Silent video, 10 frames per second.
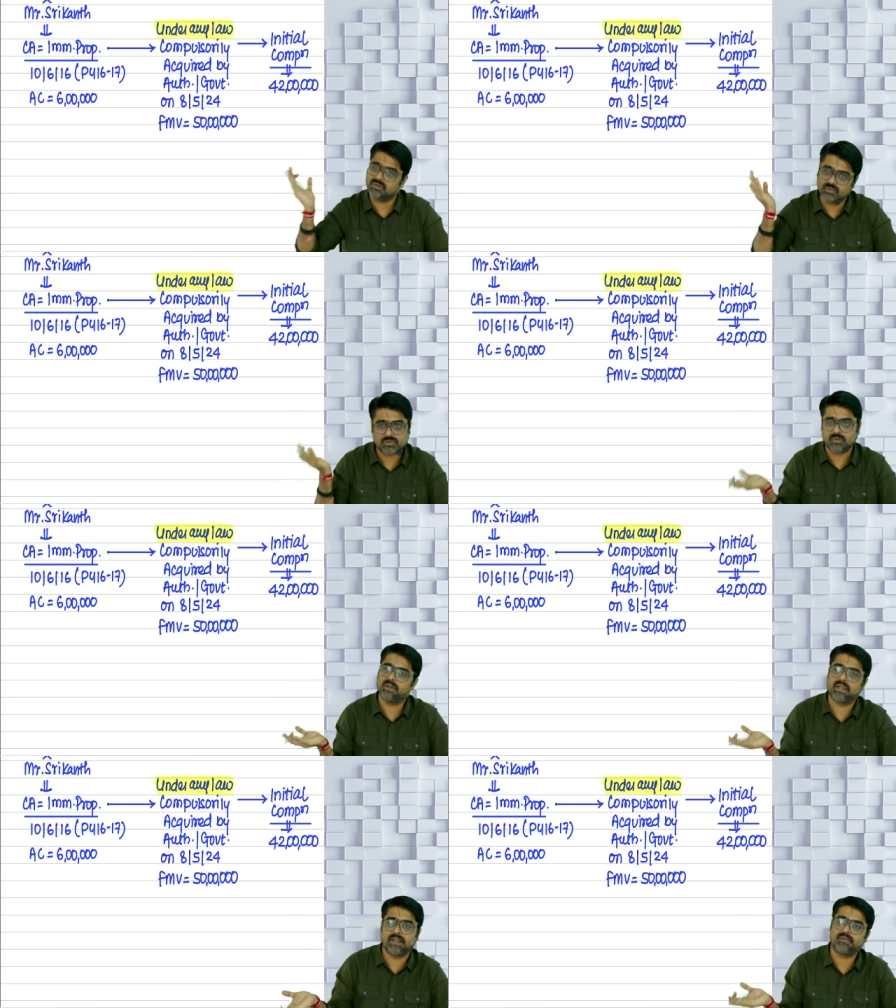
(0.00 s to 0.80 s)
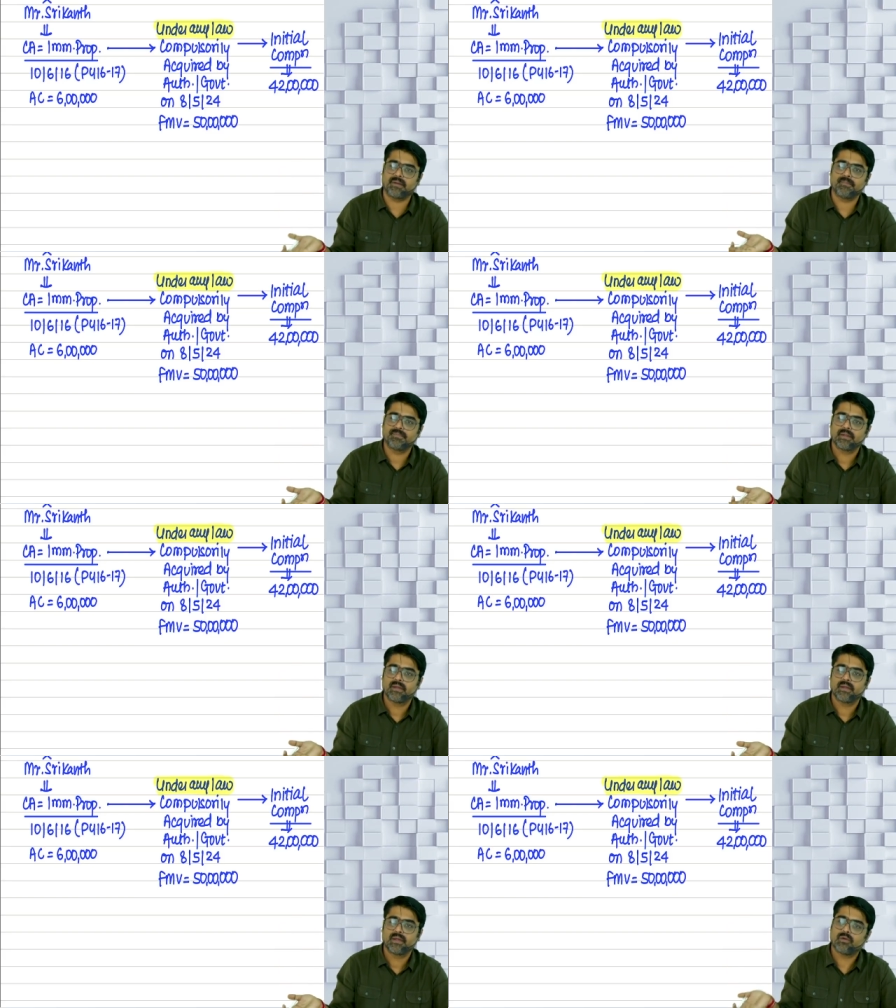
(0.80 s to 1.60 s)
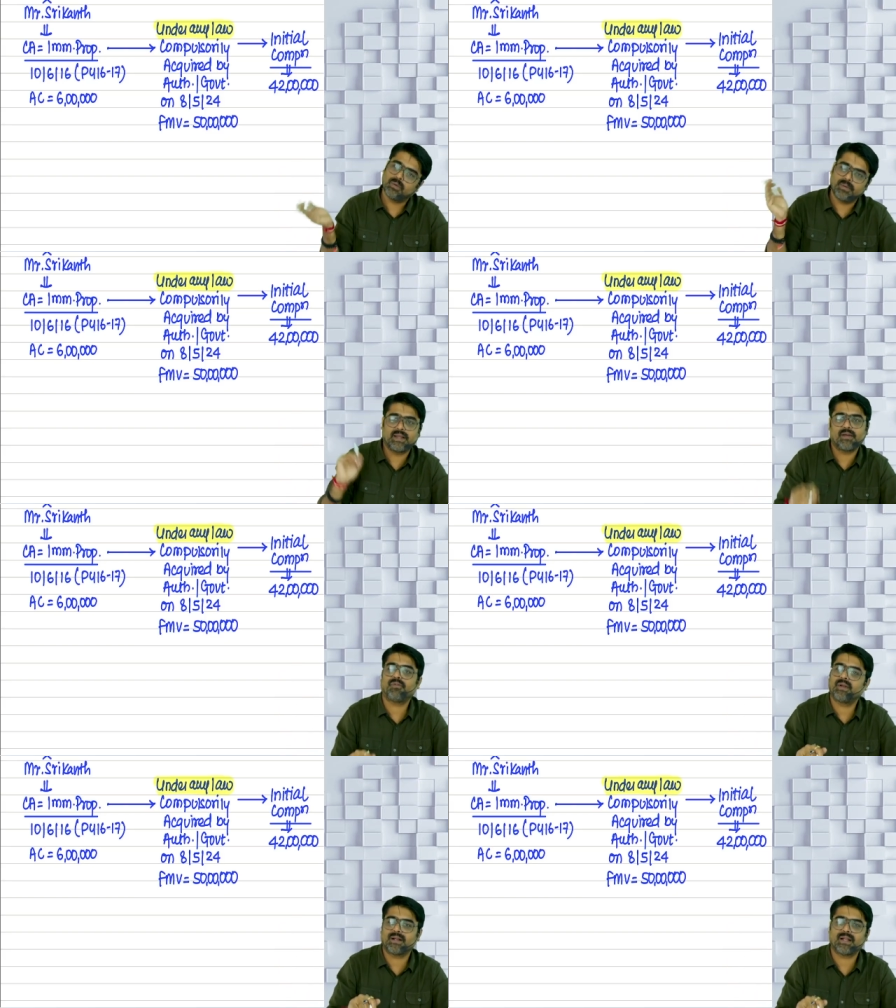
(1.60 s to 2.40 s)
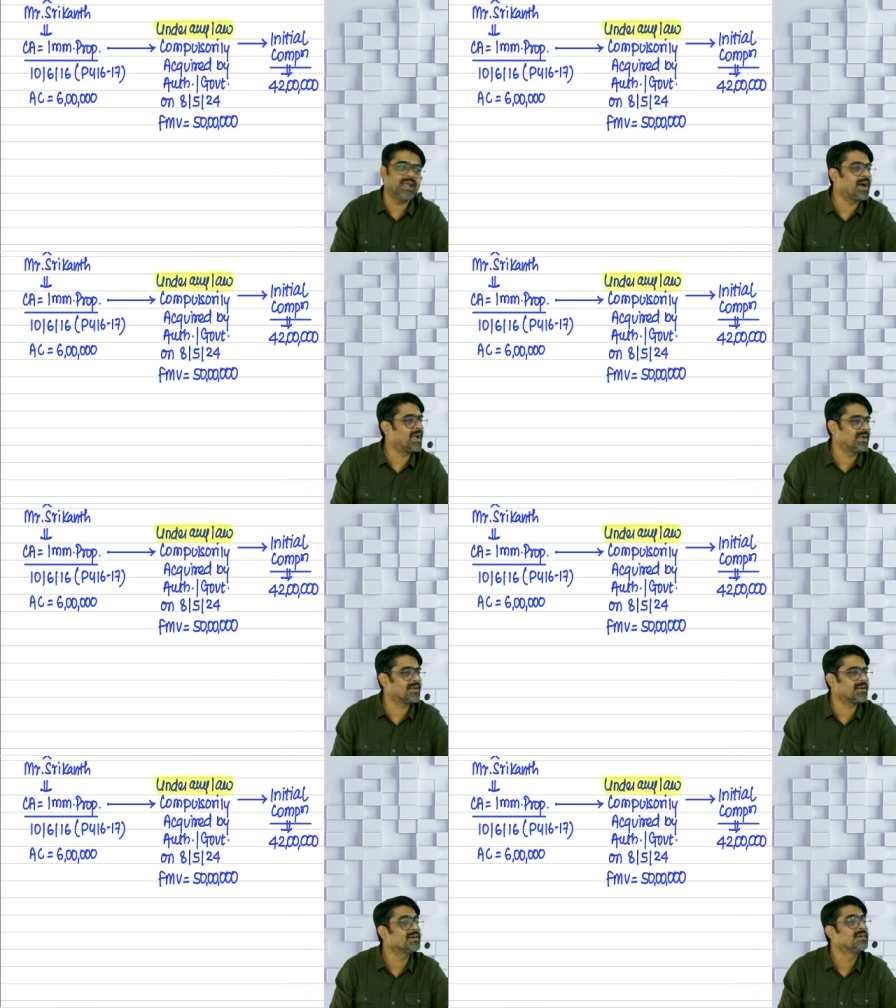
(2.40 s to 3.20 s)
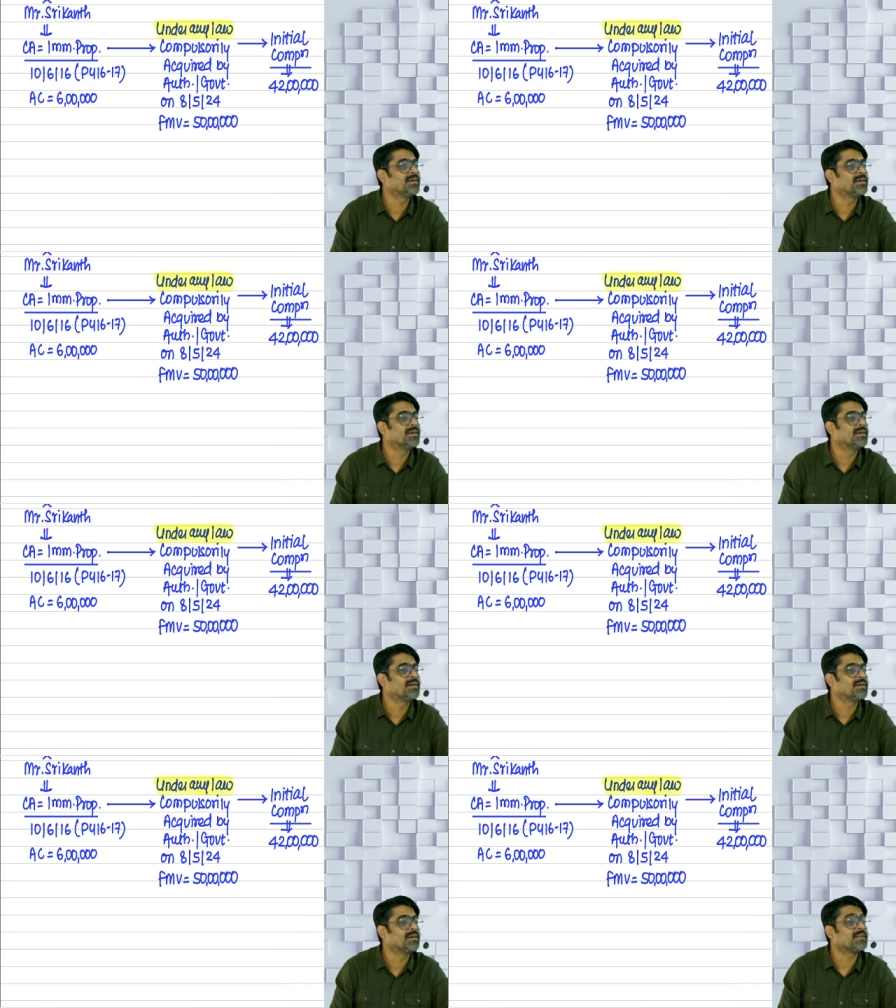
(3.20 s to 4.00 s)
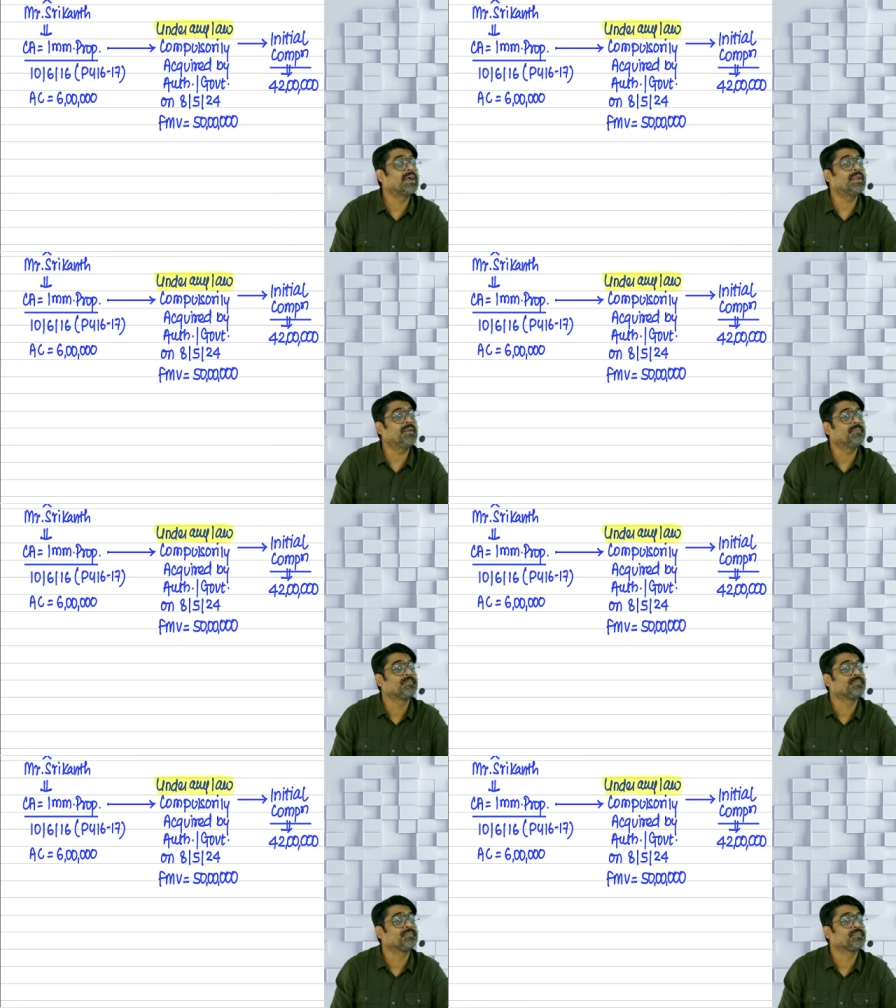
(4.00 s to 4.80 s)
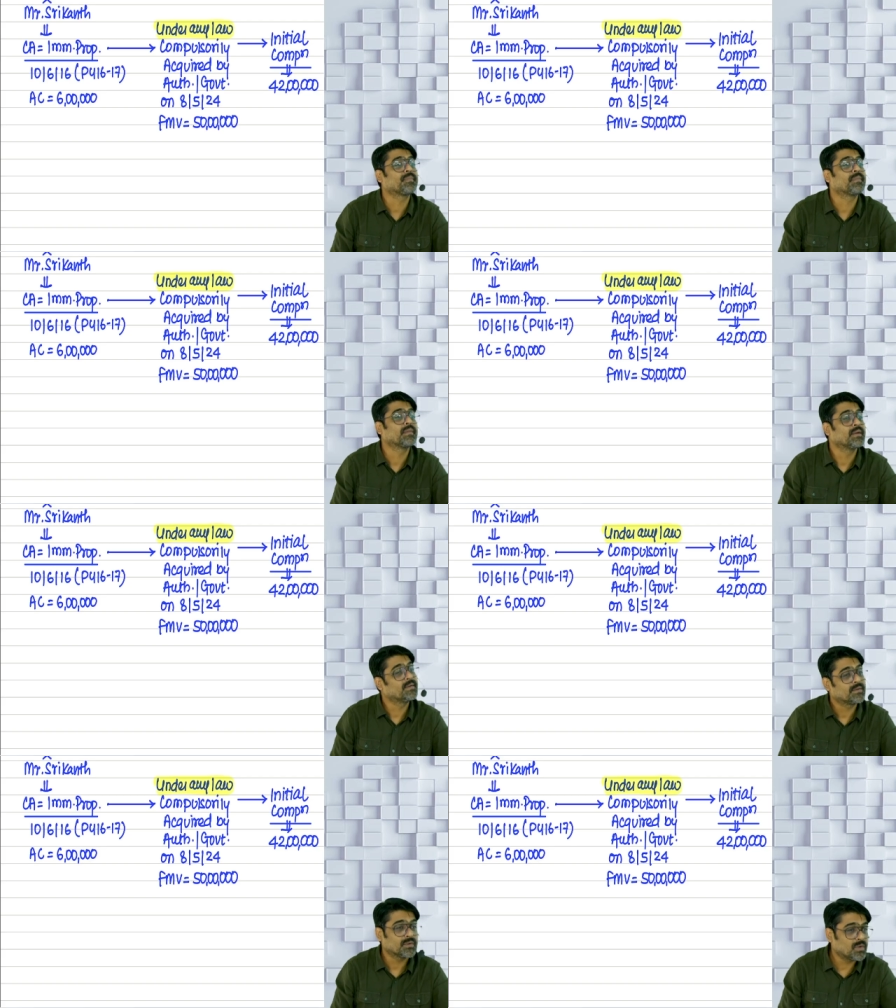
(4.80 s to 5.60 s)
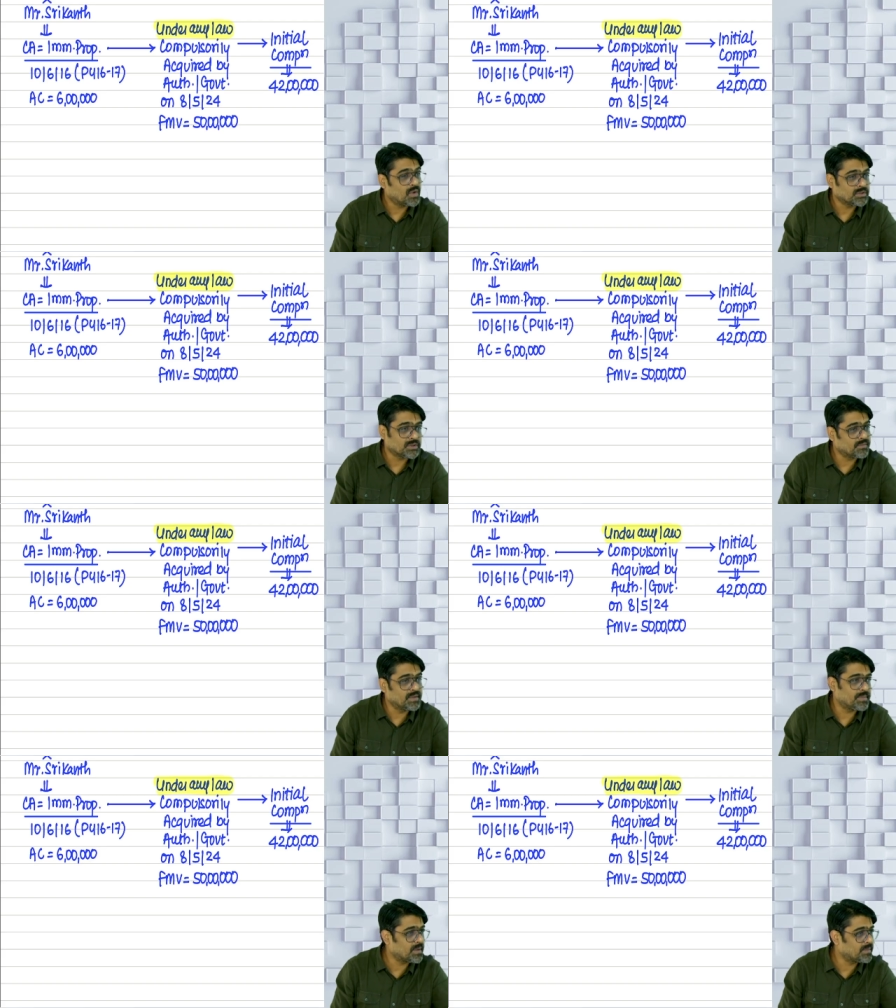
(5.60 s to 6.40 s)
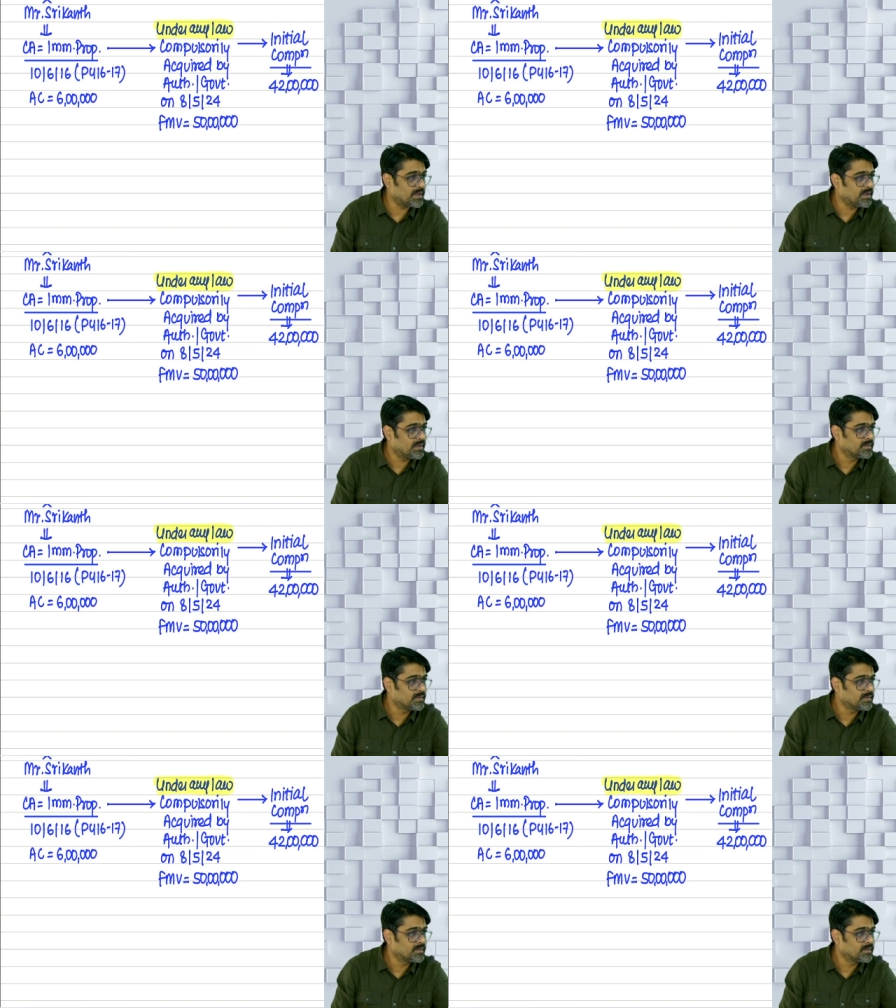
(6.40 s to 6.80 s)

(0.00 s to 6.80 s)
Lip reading: which will be given will be definitely higher than cost of the property.